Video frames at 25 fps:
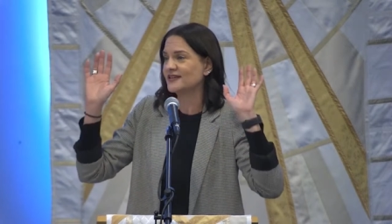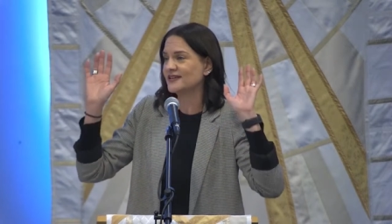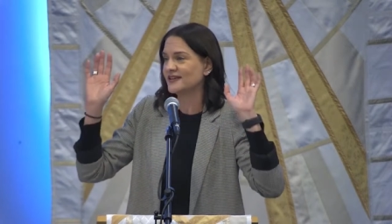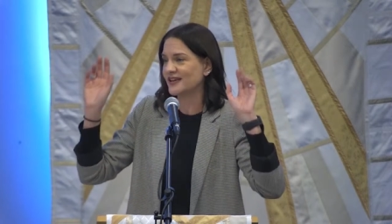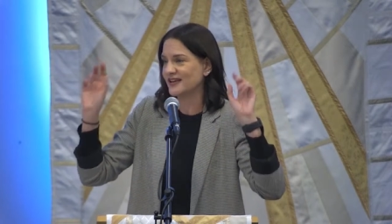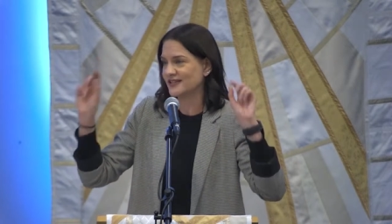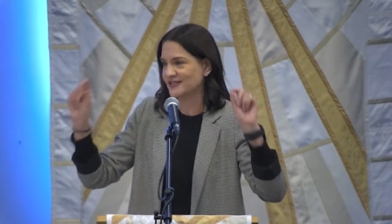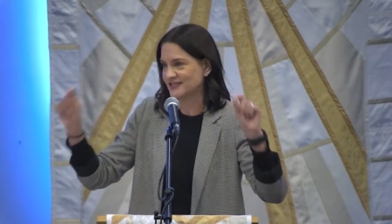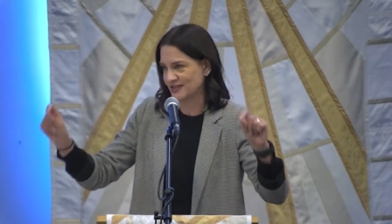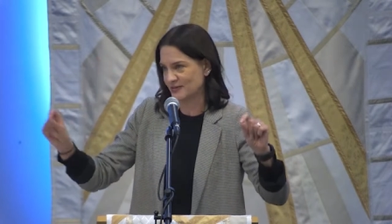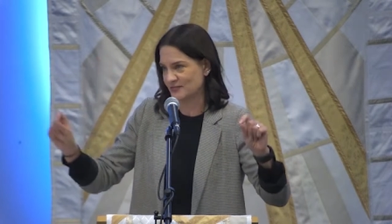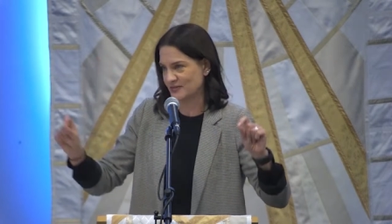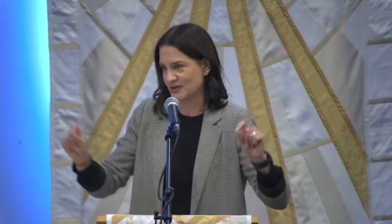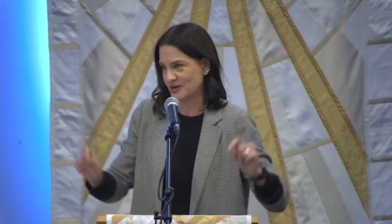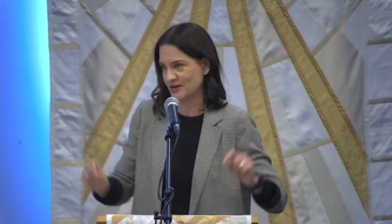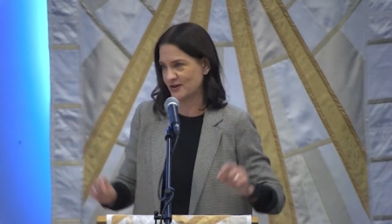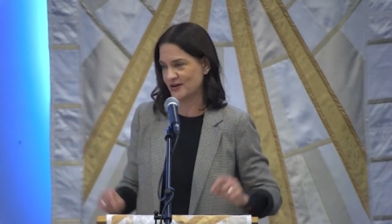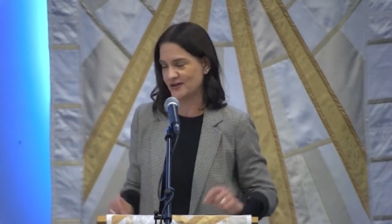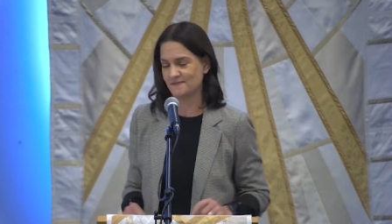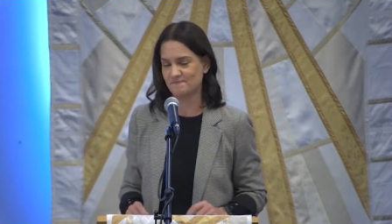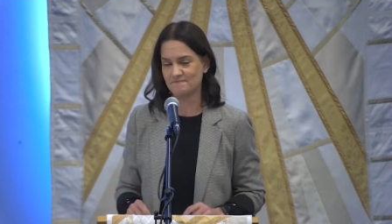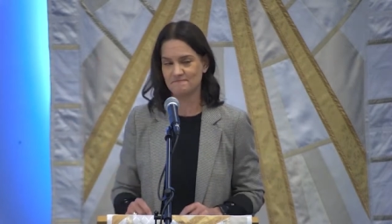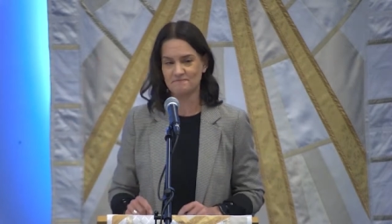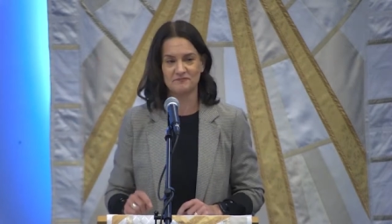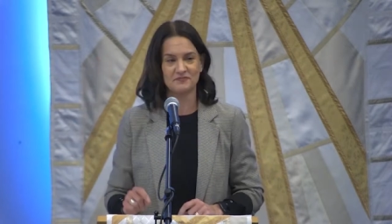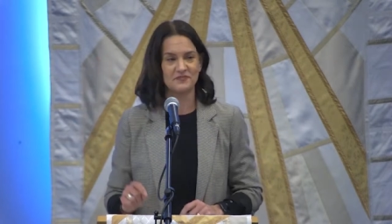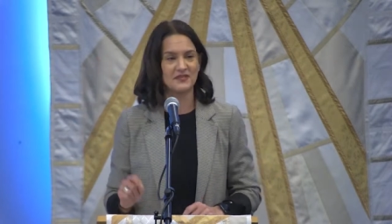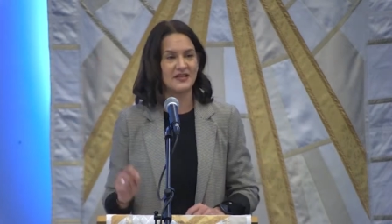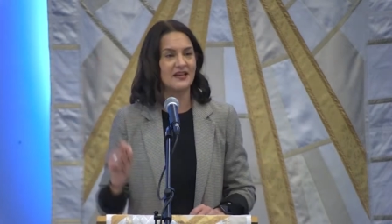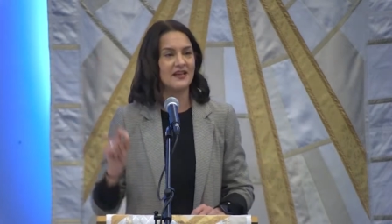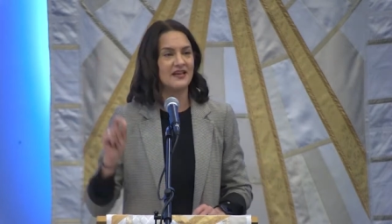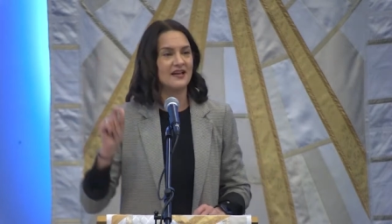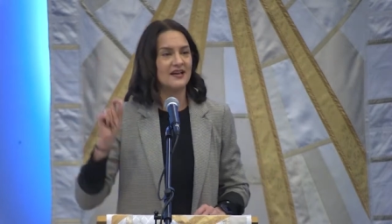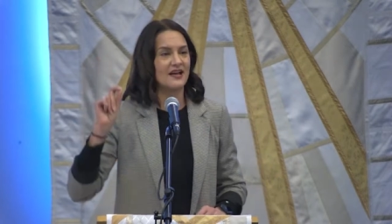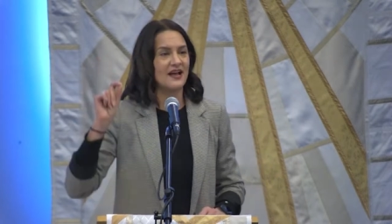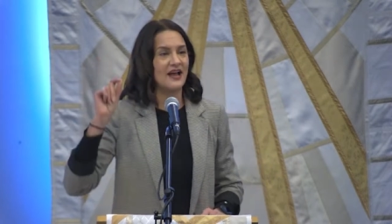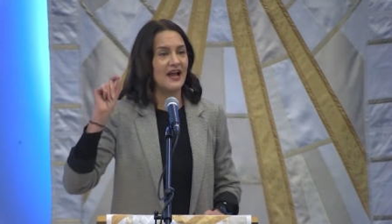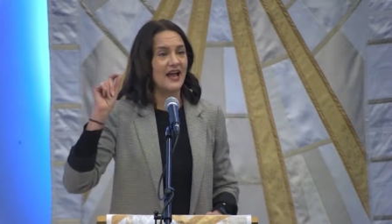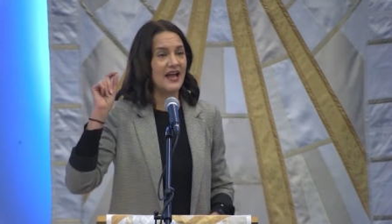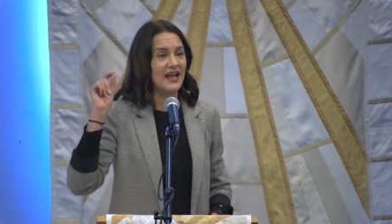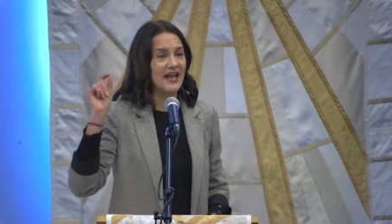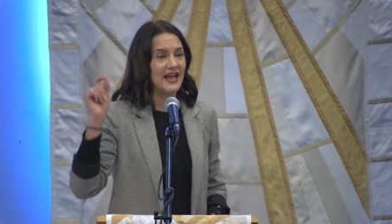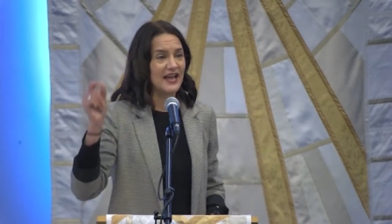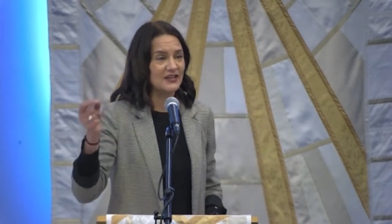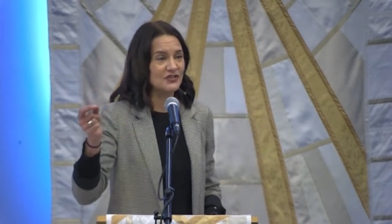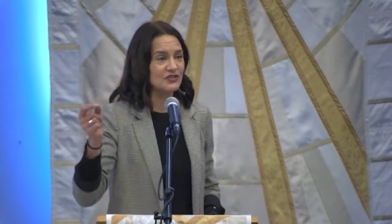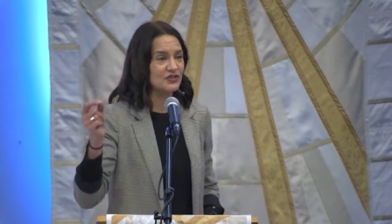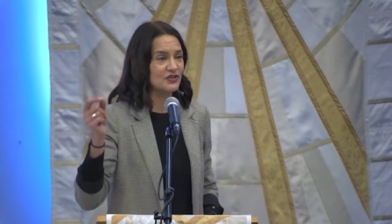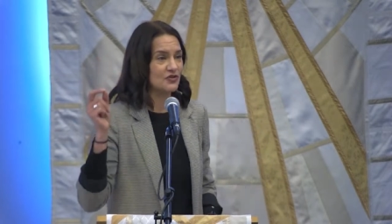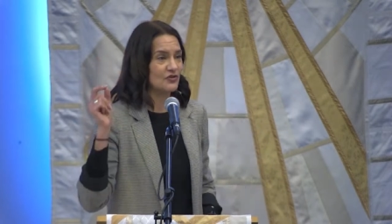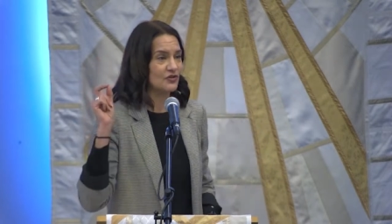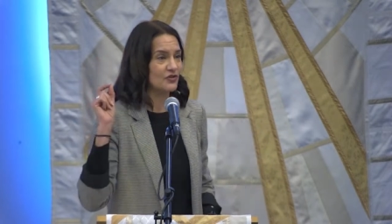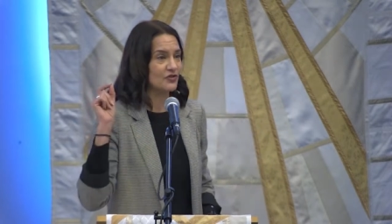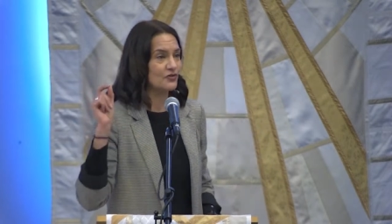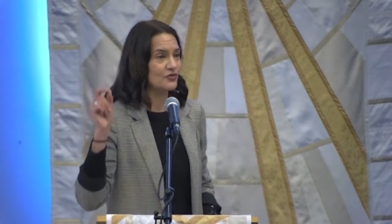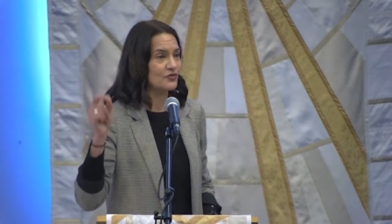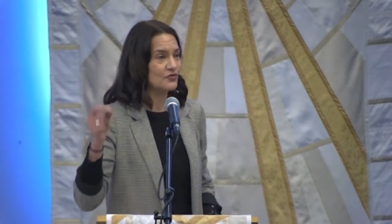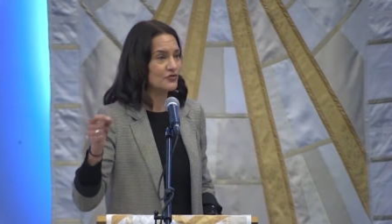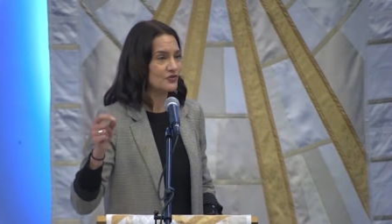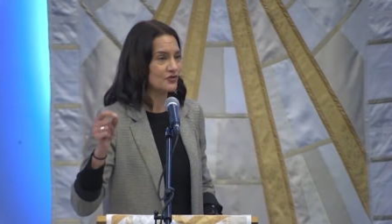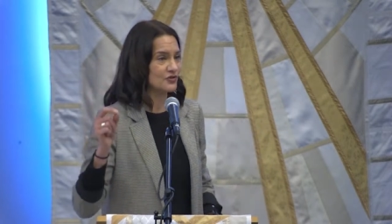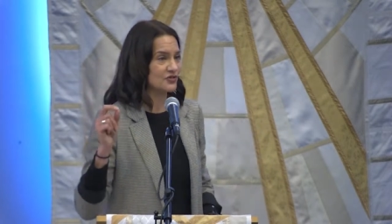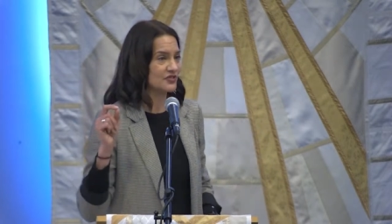in seminary, I had to go to Luther